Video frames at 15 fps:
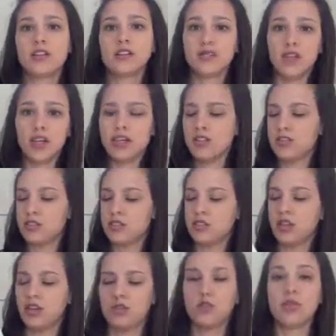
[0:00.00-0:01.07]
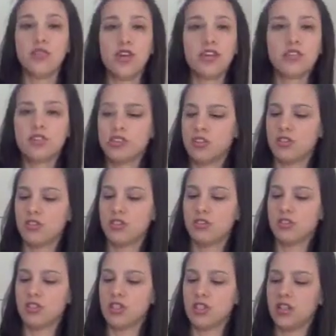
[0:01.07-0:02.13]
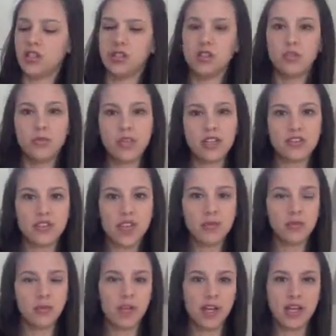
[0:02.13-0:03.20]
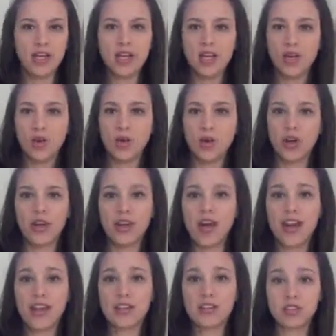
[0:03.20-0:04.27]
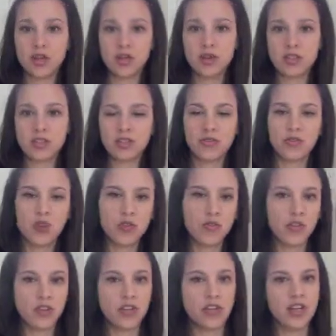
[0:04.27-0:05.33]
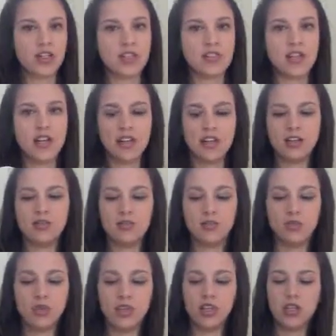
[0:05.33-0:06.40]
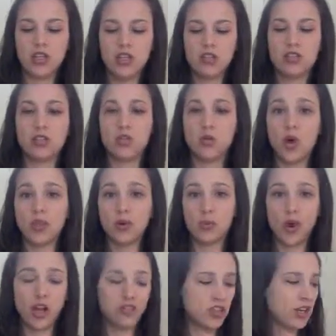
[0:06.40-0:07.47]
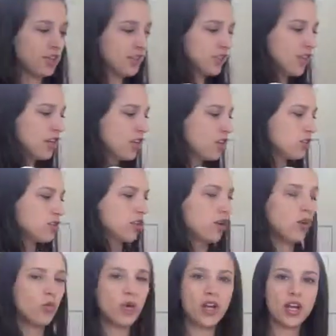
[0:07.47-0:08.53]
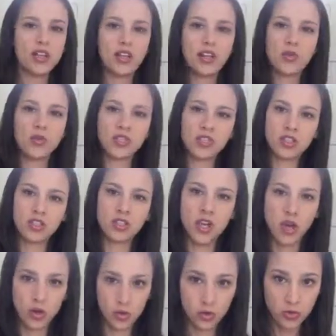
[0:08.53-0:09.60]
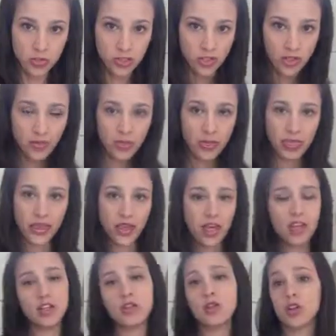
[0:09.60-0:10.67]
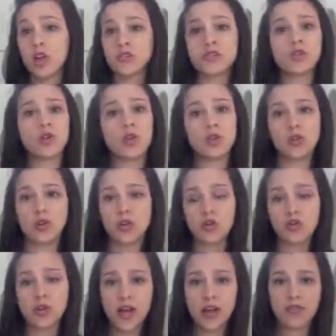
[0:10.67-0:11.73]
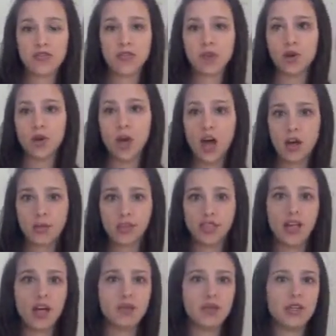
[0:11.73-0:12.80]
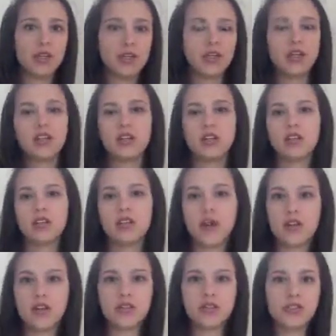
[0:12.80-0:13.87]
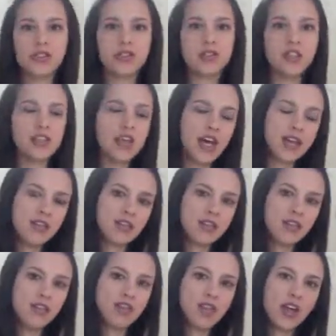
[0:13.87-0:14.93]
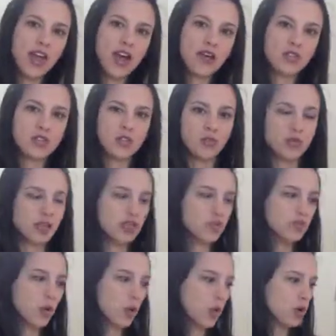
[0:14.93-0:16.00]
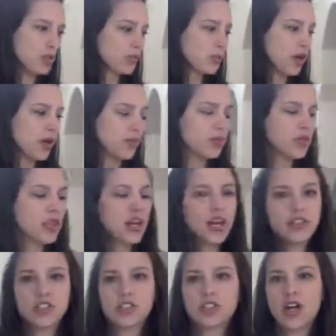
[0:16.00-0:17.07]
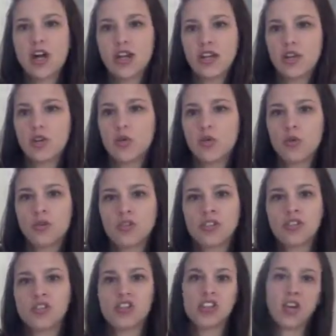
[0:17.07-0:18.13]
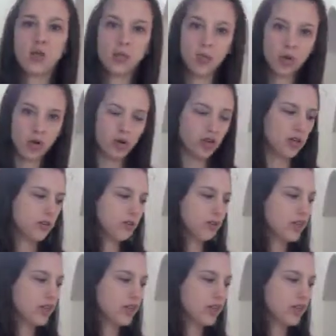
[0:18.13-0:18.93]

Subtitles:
to a vase just using a little bit of sample paint. Well, I had so much left over that I decided to do other projects. So what I did, I went to Lowe's, and you can also go to your local craft store, Hobby Lobby, Michael's, things like that, and see if they have some of these boards. But I just got a 1/4 inch thick board,